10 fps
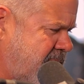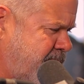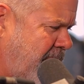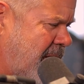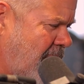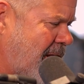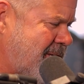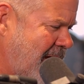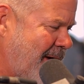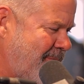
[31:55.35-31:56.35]
spent a lot
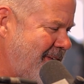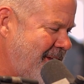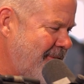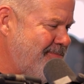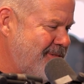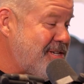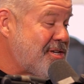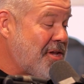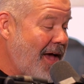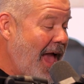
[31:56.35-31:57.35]
of time,
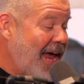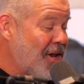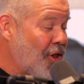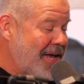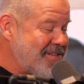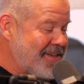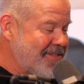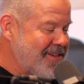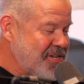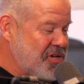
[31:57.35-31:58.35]

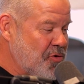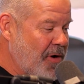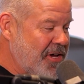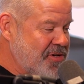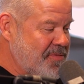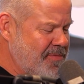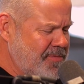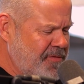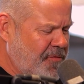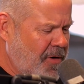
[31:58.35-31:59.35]
analyzing the situation
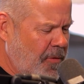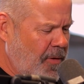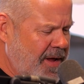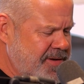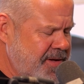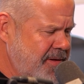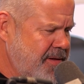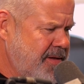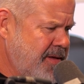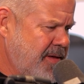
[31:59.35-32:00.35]
before I went
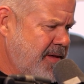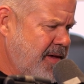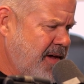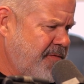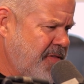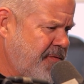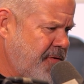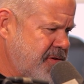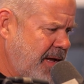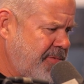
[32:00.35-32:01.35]
for the
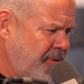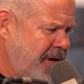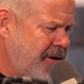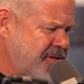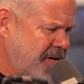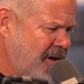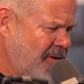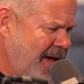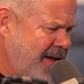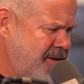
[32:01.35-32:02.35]
first time 3 years
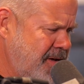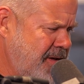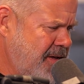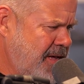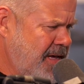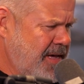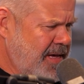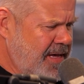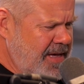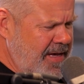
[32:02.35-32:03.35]
ago. And
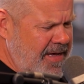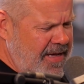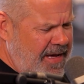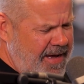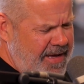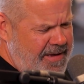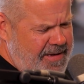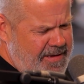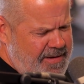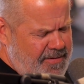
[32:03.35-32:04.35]

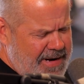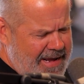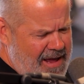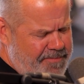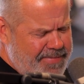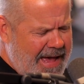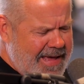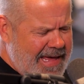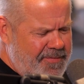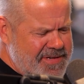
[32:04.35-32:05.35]
when I got
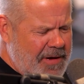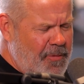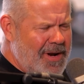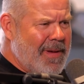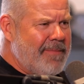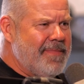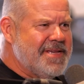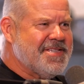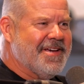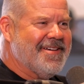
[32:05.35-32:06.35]
back, I was like, am I
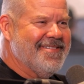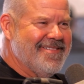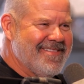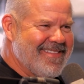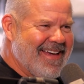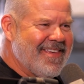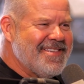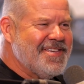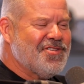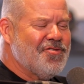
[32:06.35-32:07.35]
missing? Like,
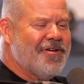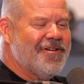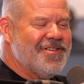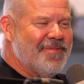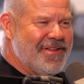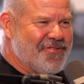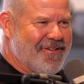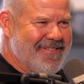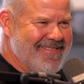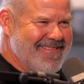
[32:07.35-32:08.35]
this is too good to be
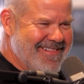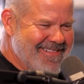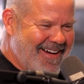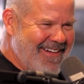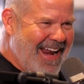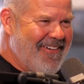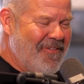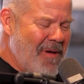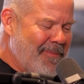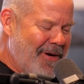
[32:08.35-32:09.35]
true. And I
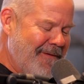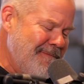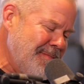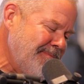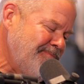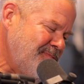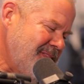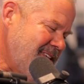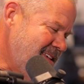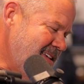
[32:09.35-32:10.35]
remember,
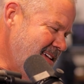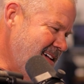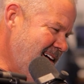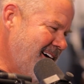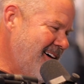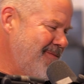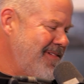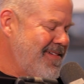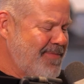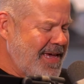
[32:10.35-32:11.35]

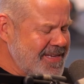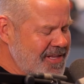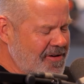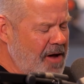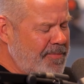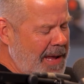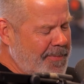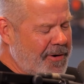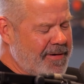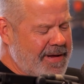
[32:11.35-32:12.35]
because look, on
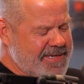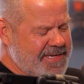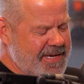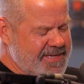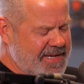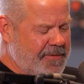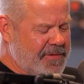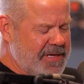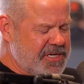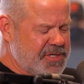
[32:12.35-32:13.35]
paper, it's not
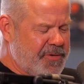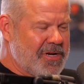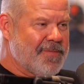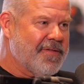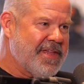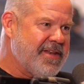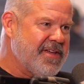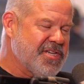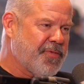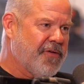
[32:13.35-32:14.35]
really disputable that
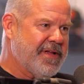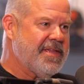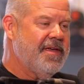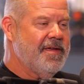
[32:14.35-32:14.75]
India is perfect.